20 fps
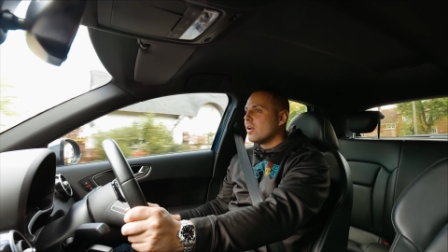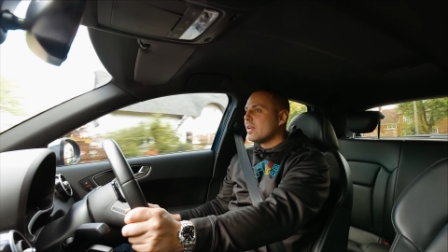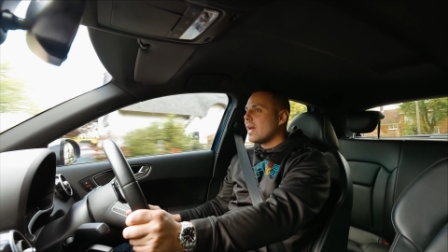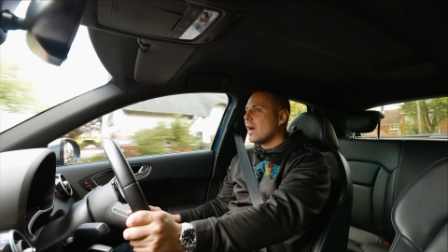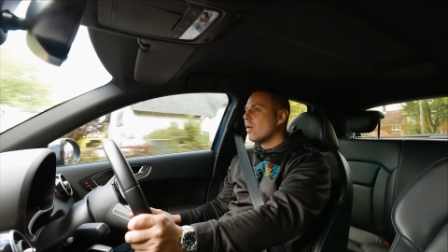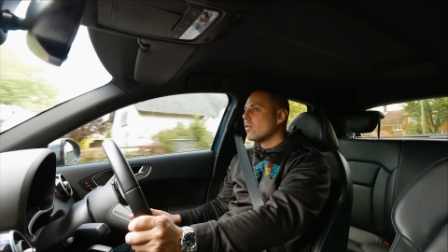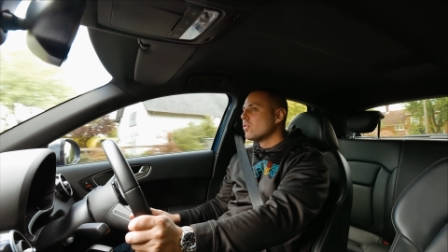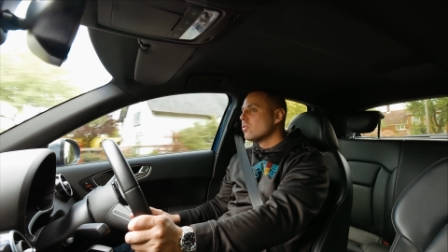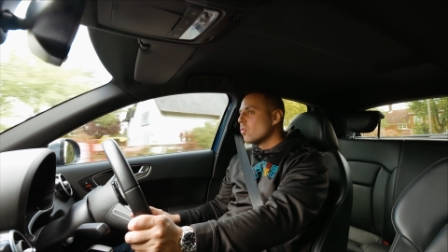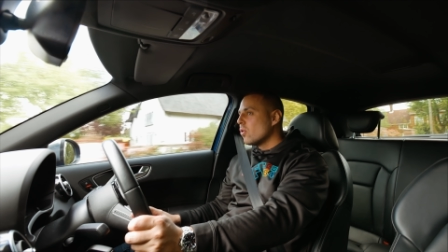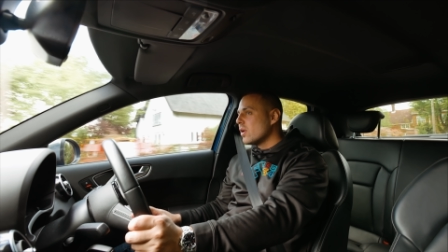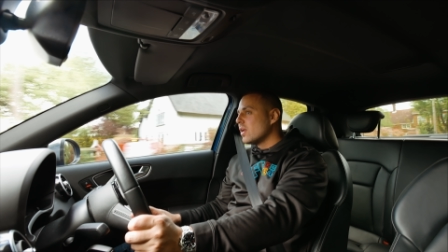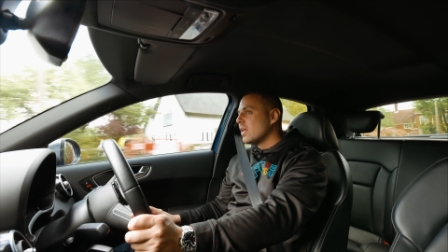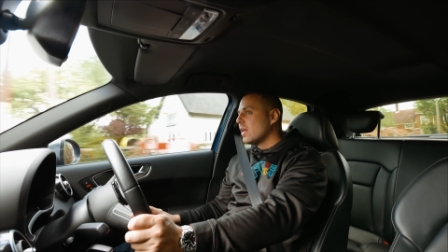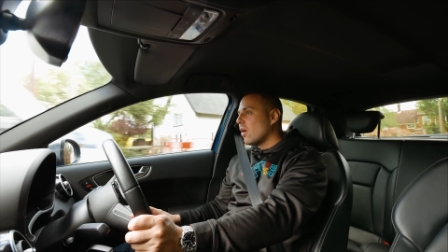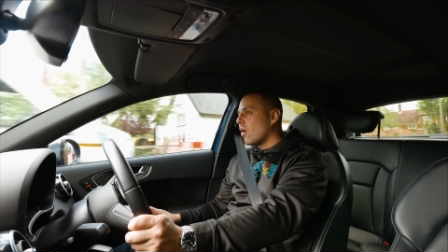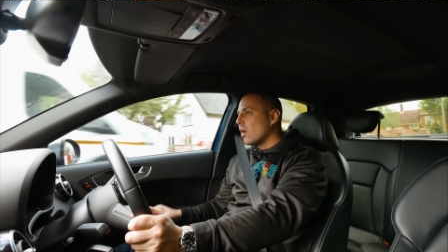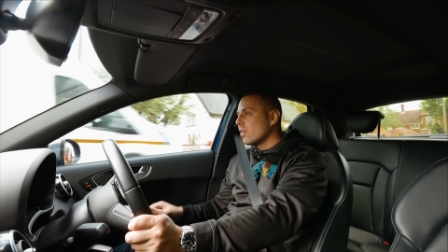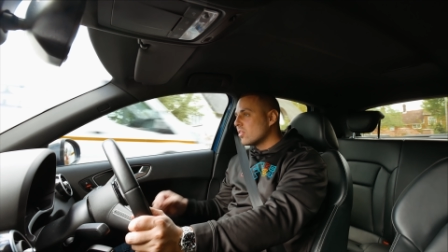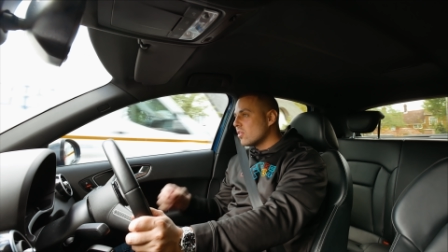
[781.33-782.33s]
Now,
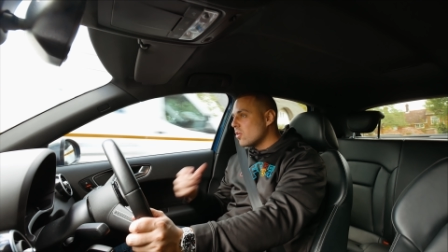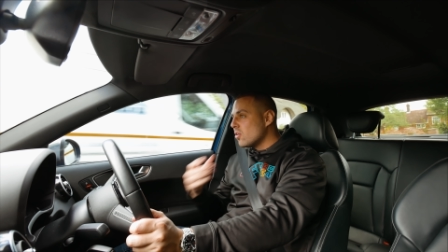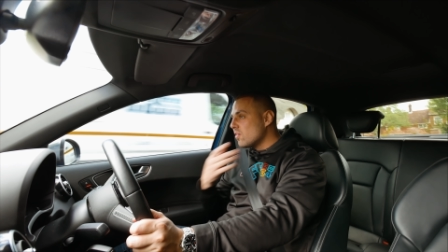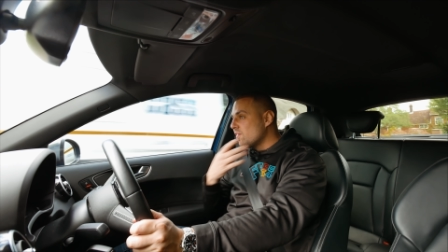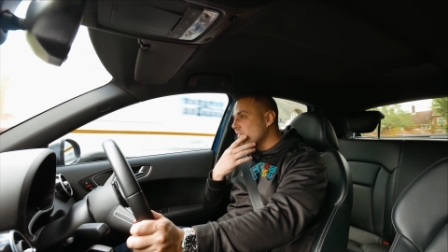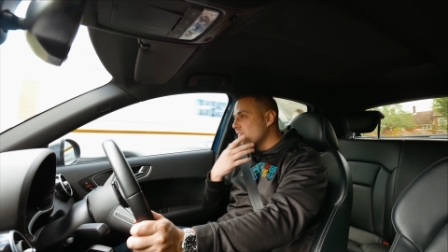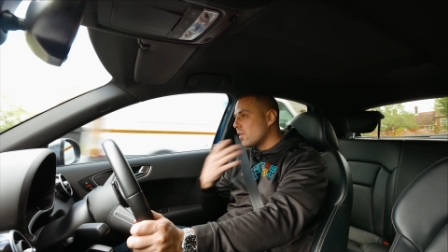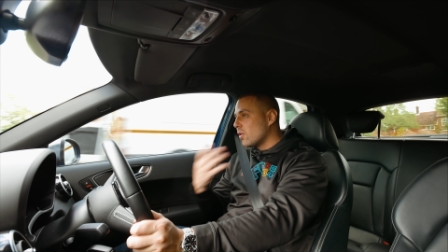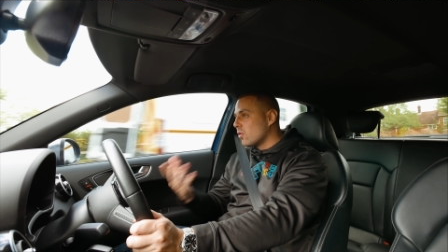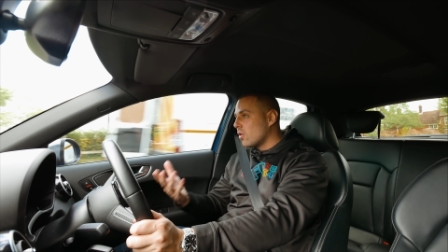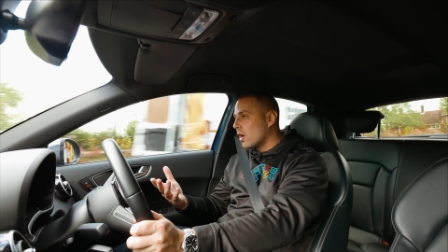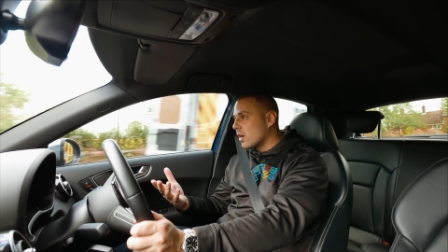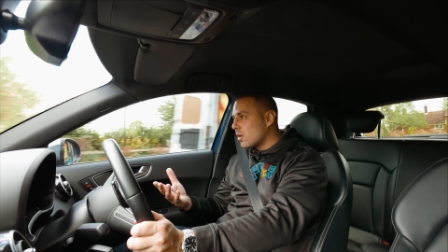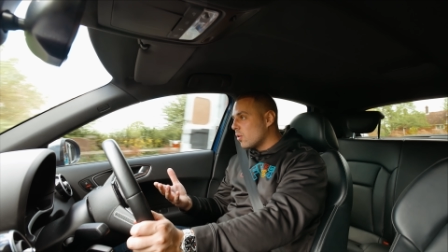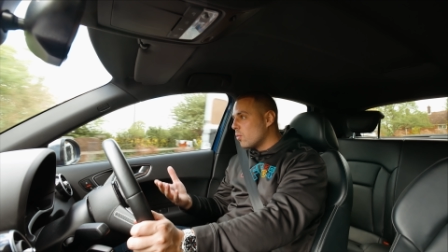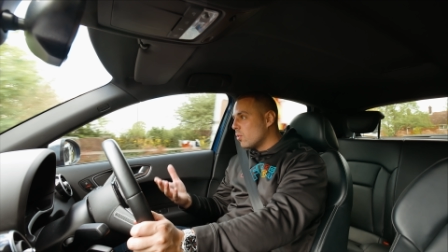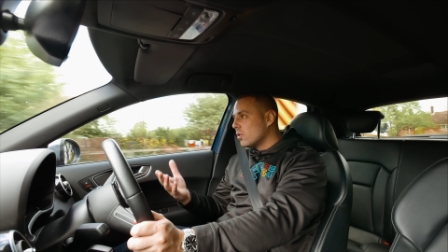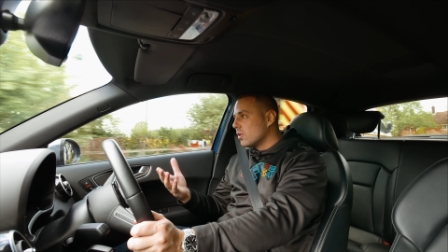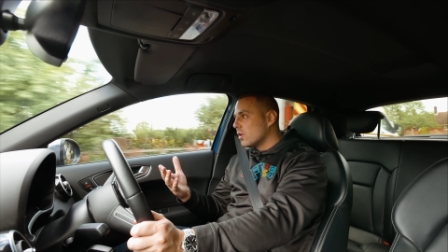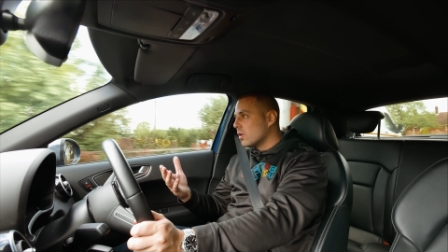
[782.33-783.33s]
annoyingly, I do feel like I
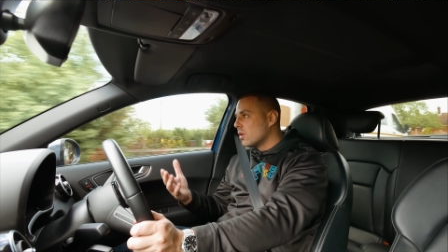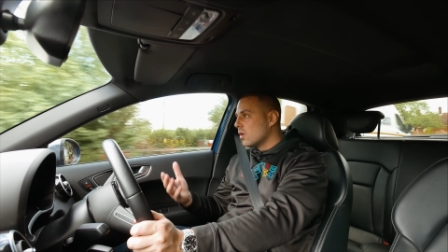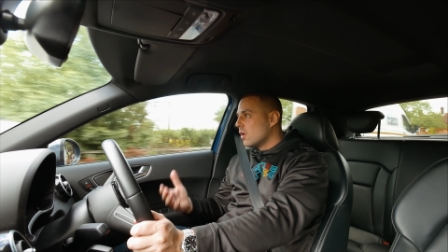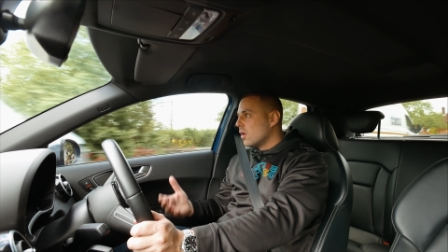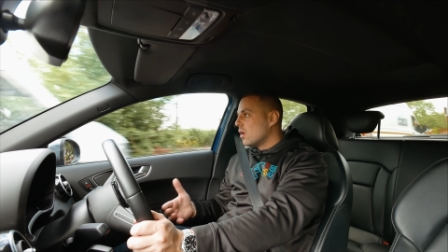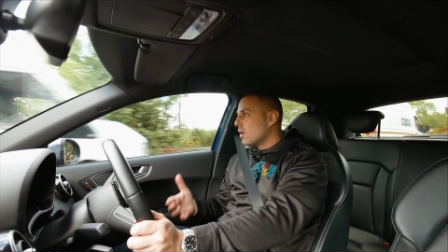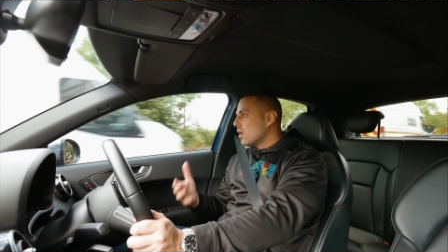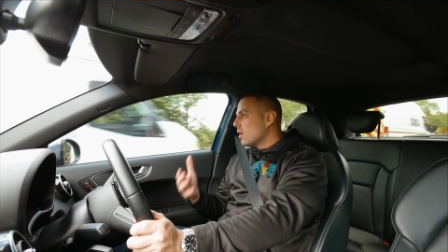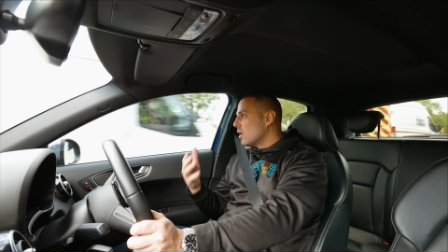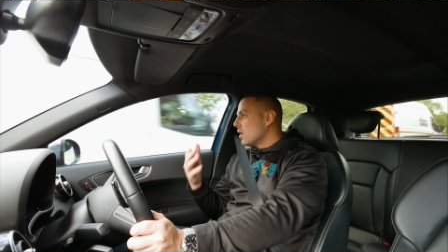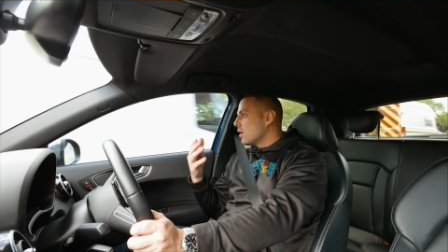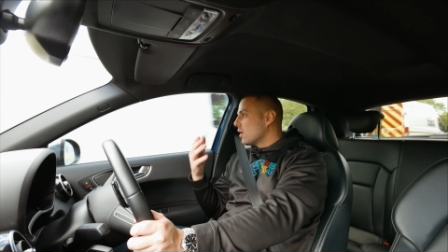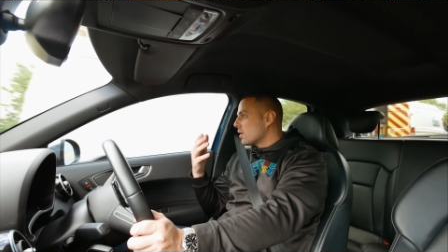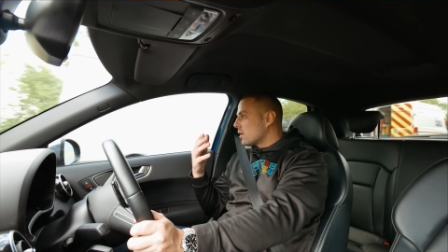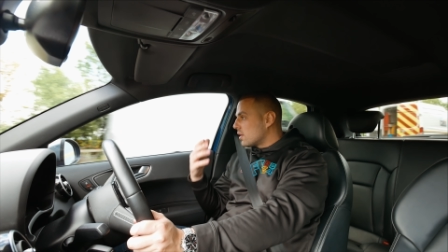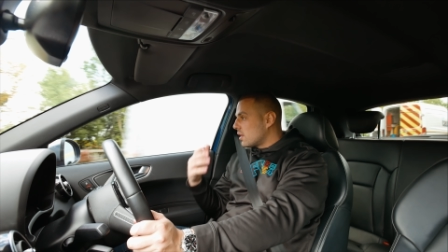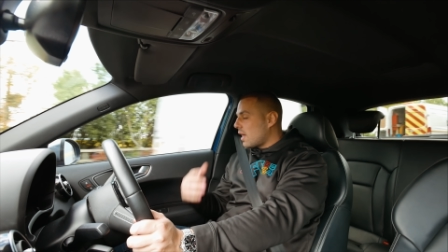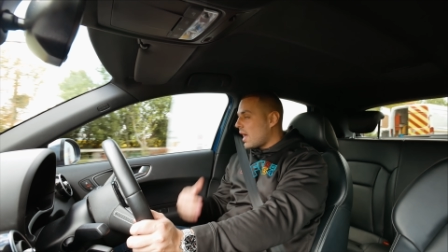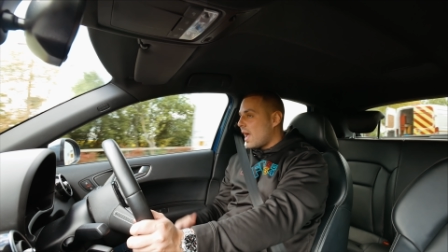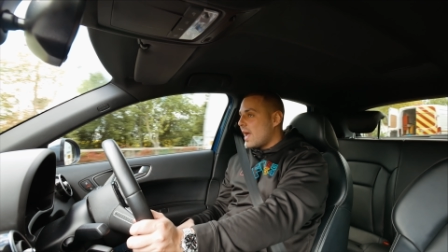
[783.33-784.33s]
want
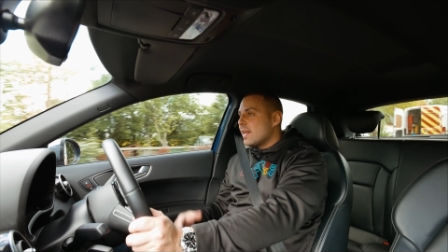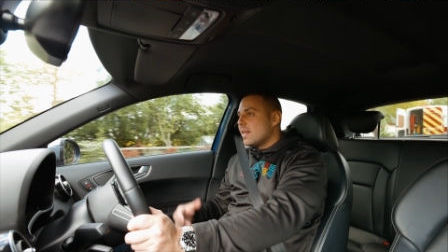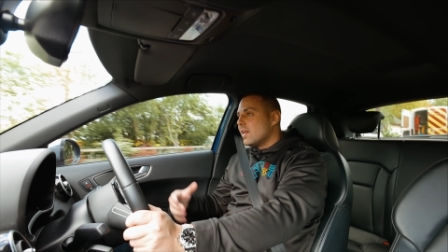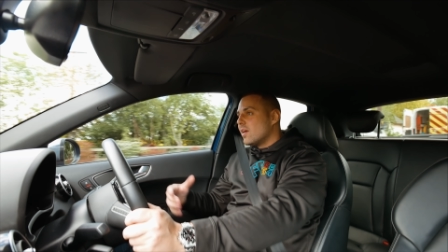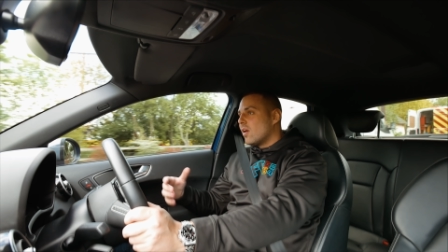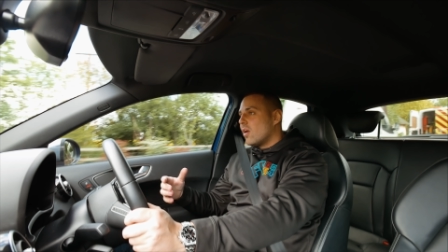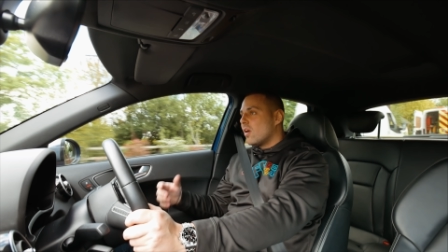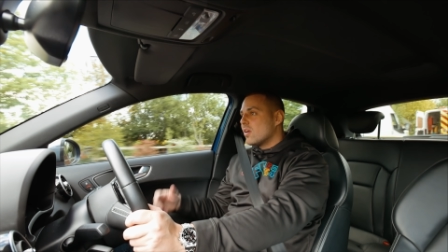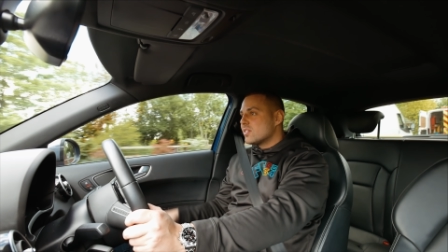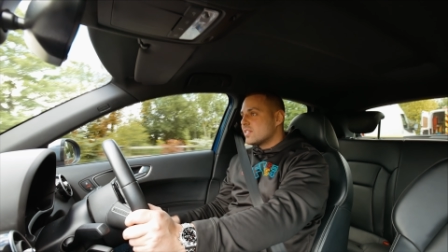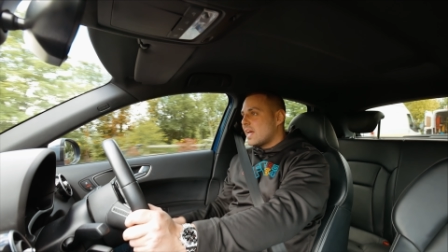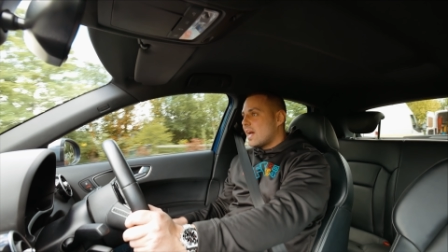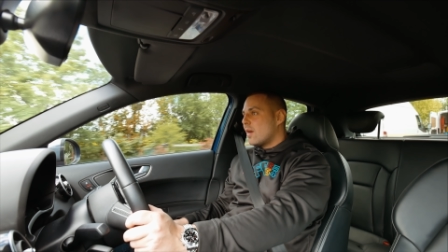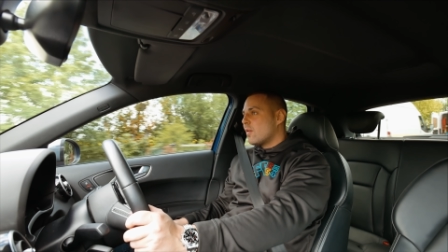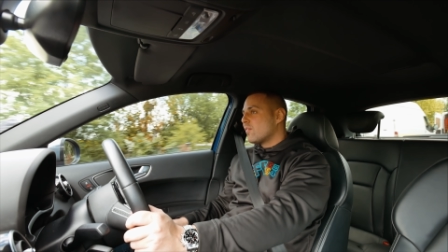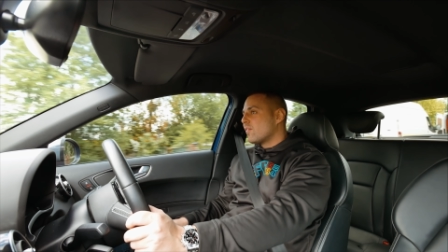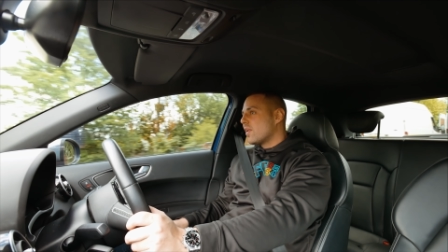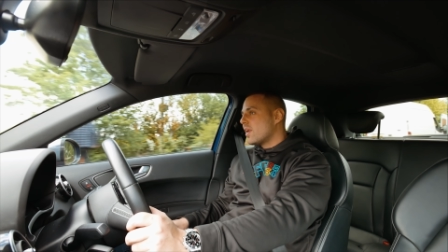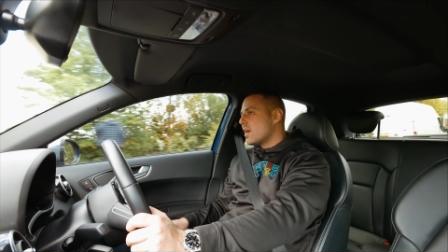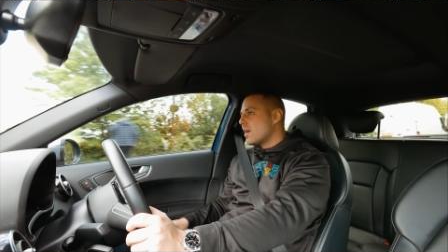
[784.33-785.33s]
to cane the ass out
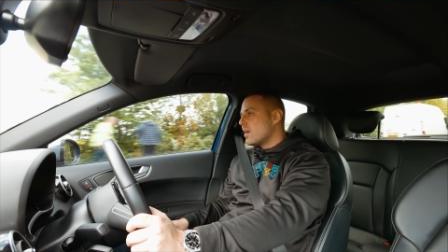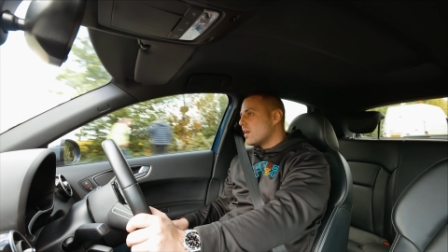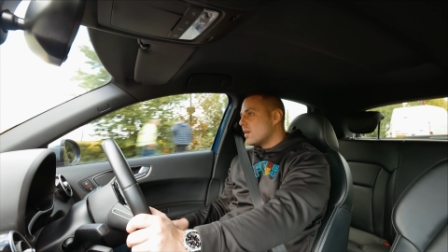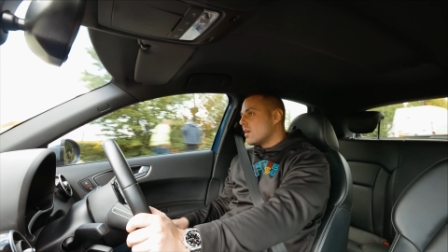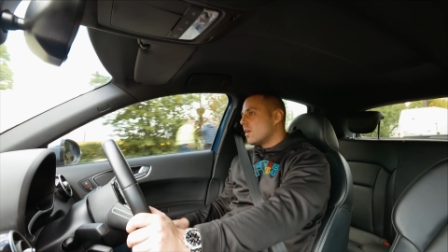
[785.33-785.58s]
of it,